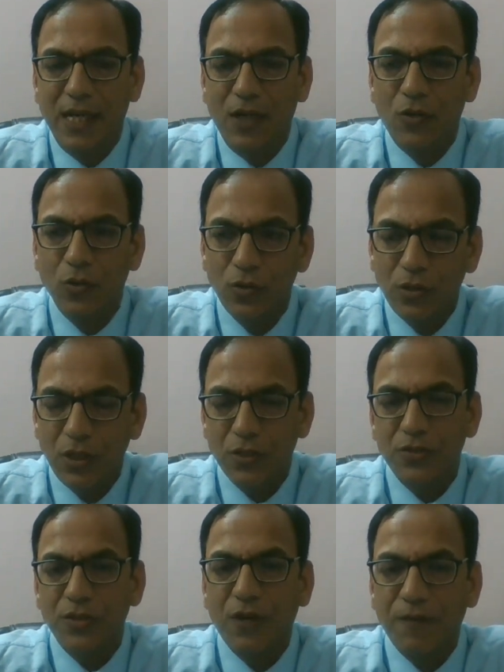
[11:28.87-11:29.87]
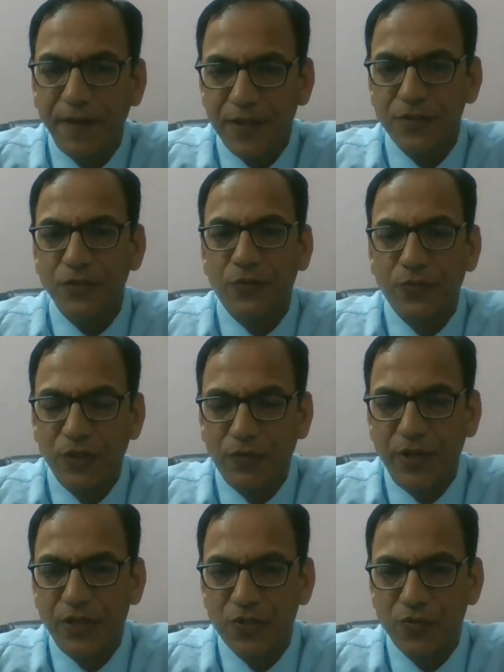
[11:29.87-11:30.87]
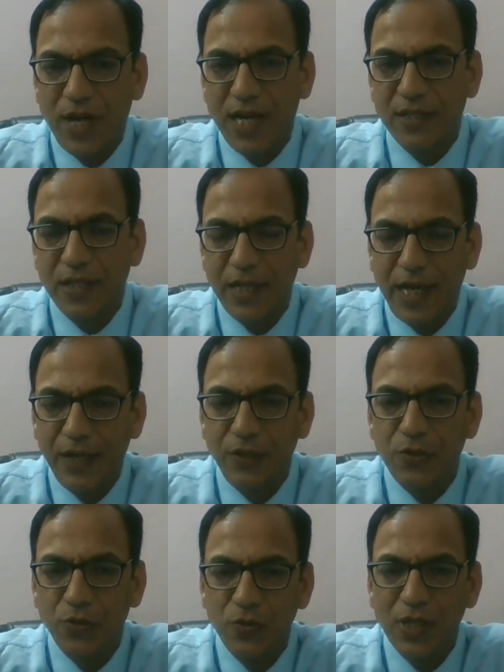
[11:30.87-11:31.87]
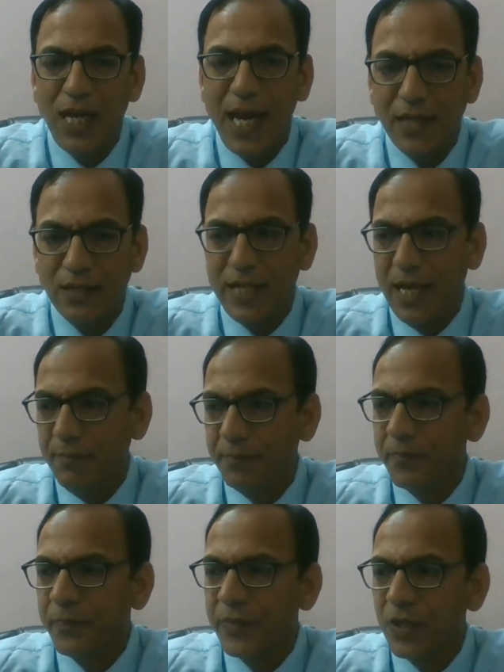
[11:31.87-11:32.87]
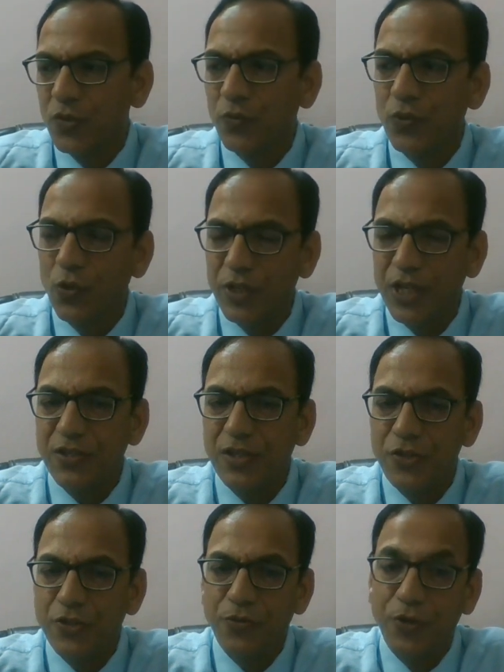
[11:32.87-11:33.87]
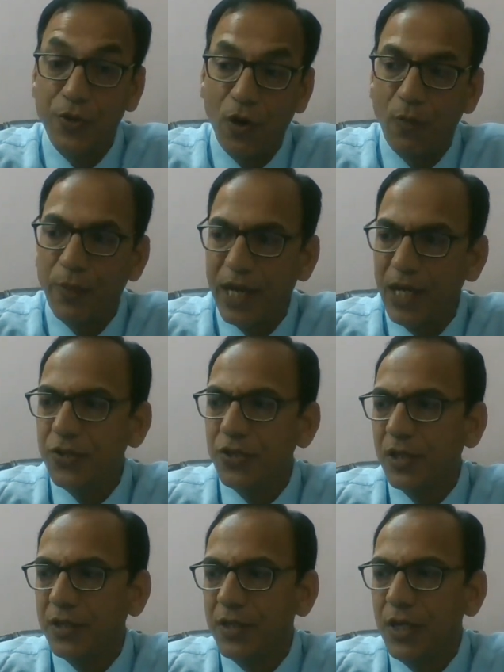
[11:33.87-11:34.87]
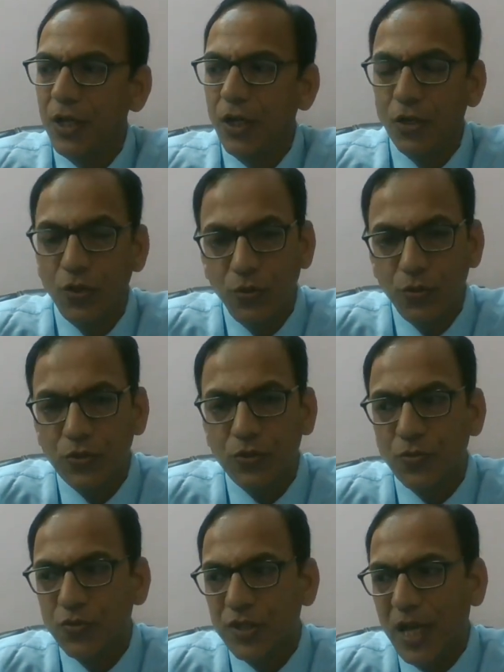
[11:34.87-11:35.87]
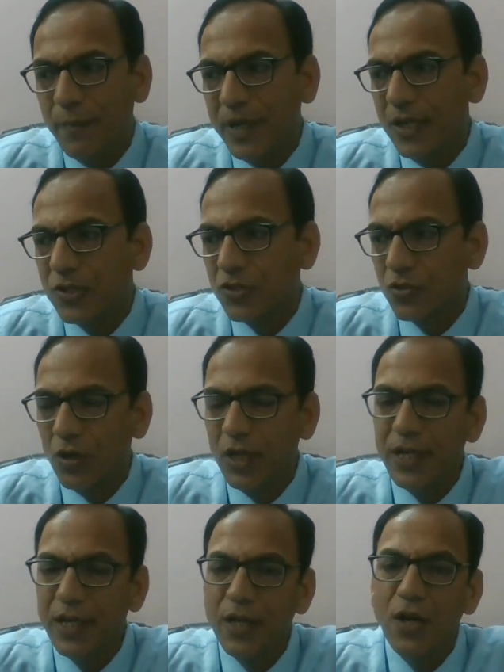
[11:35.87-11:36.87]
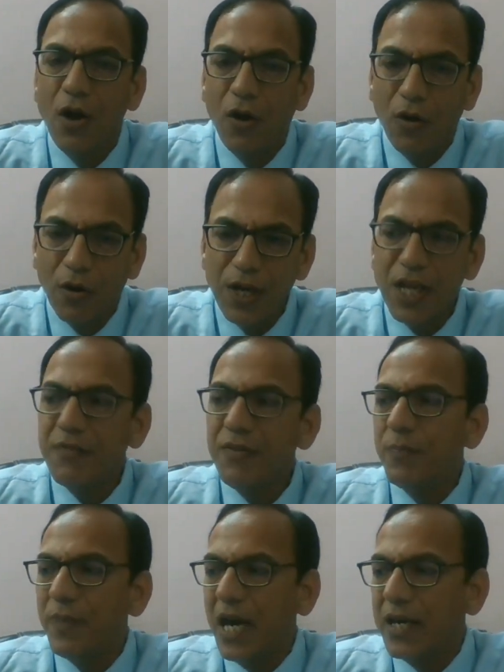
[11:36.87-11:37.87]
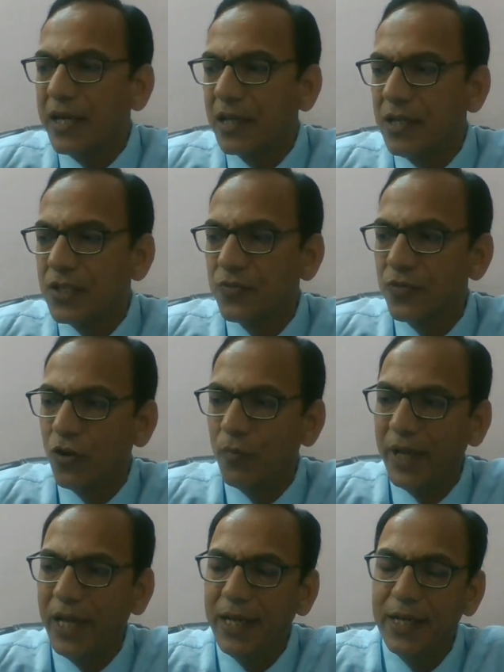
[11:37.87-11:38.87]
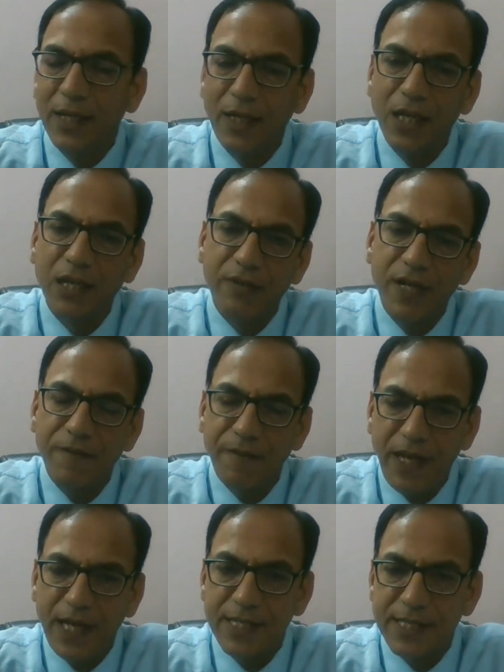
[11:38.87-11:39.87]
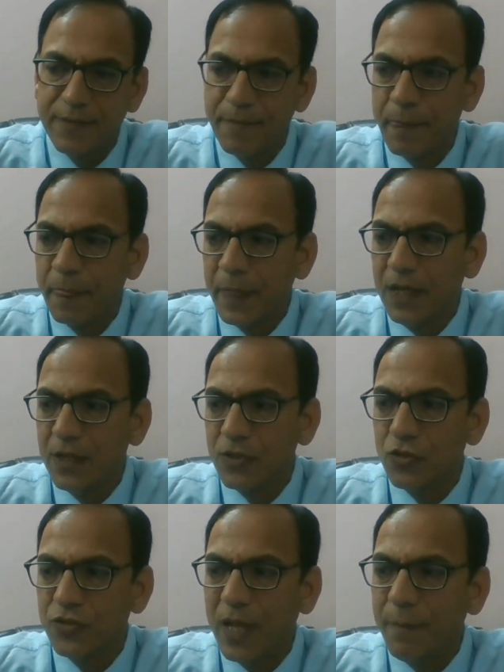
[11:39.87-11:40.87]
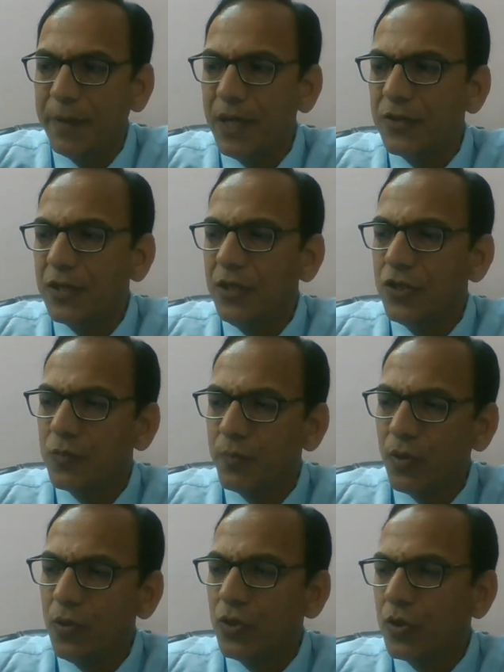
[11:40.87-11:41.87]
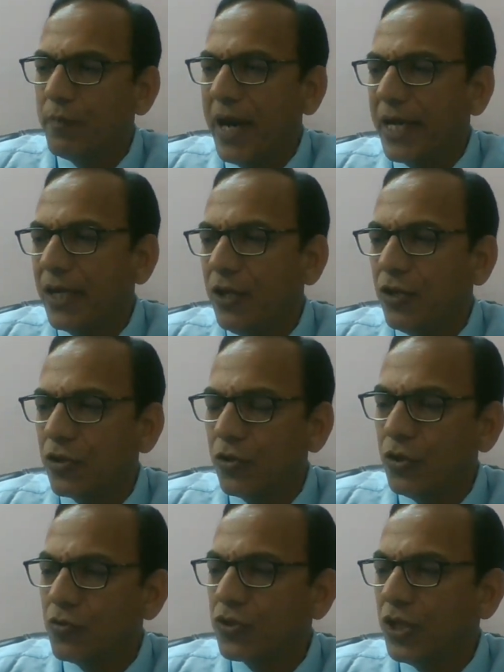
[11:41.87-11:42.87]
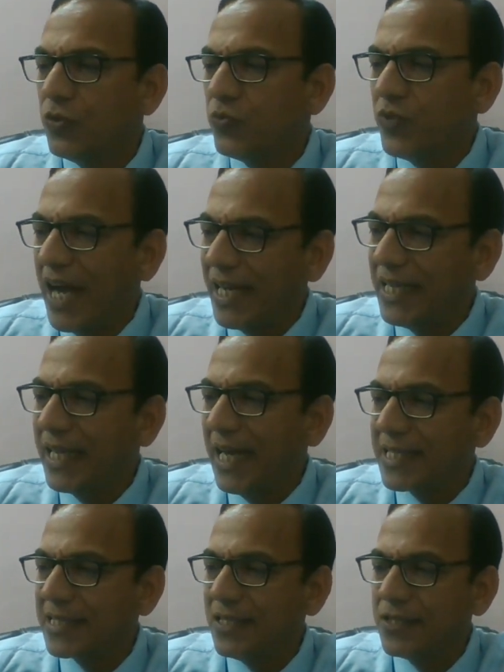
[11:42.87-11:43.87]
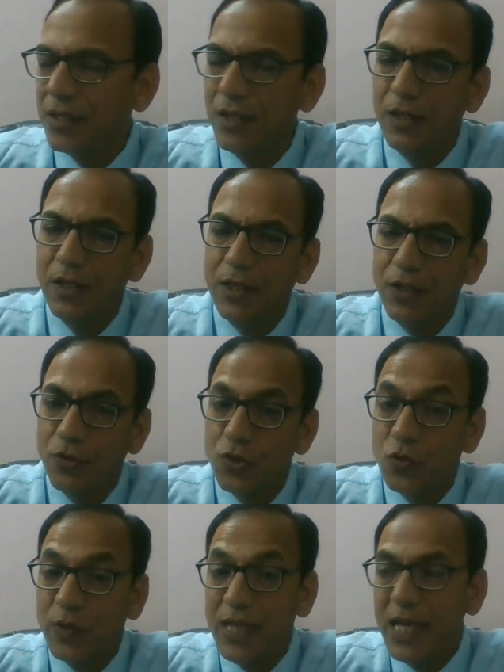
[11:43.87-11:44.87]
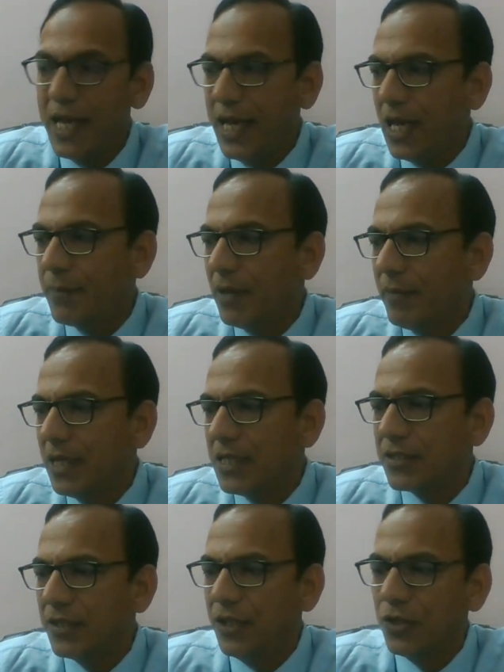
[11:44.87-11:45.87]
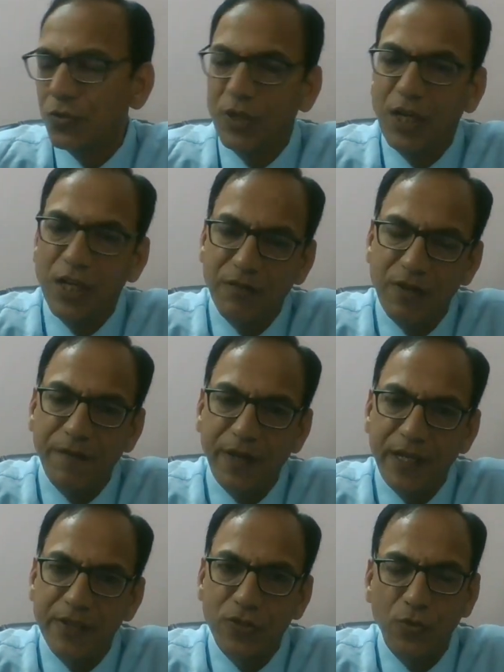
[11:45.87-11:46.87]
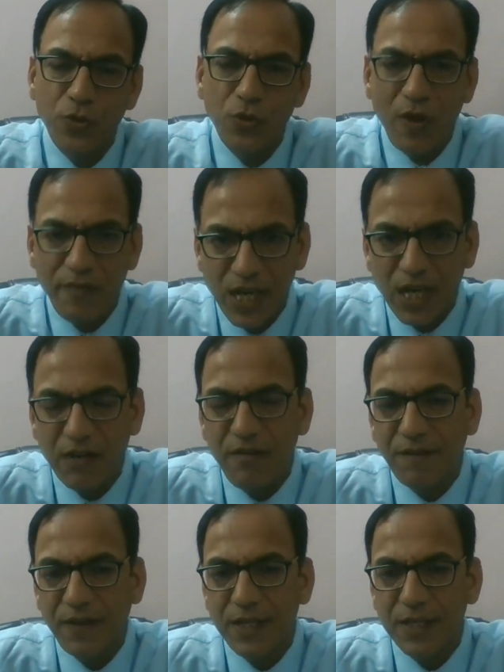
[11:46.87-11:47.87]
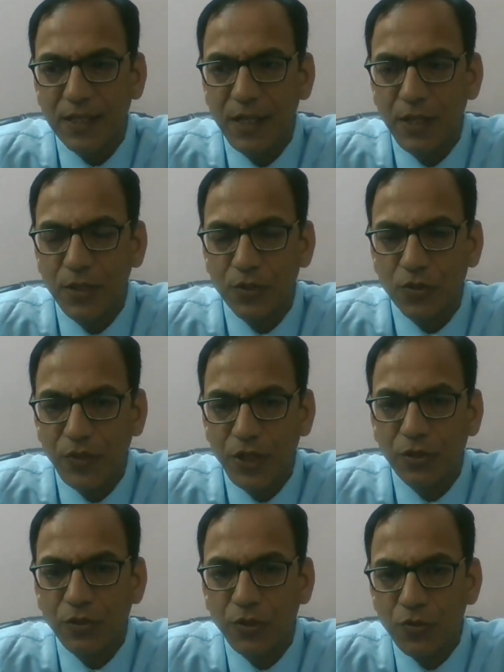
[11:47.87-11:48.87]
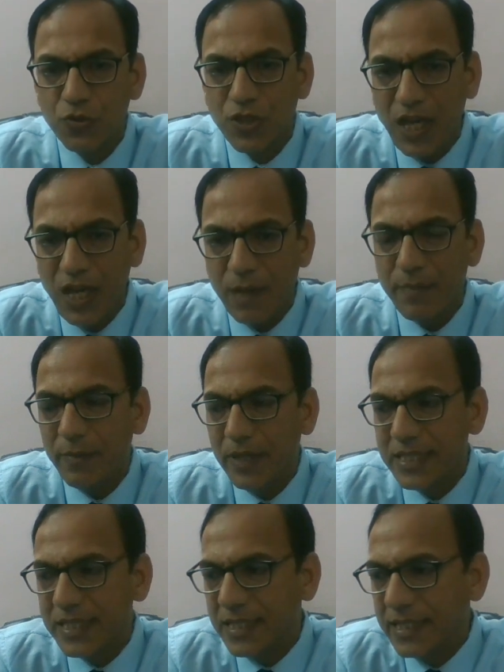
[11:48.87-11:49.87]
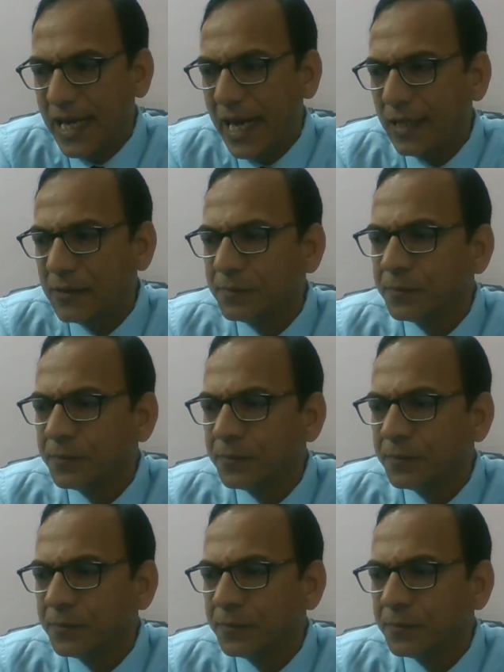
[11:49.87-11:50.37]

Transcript: on the surface of the wastewater and to collect them. So flotation is a unit of operation used to separate solid or liquid particles from a liquid phase. So separation is brought by introducing fine gases, usually air bubbles, into the liquid phase. So you have a liquid phase, so we introduce air bubbles in that,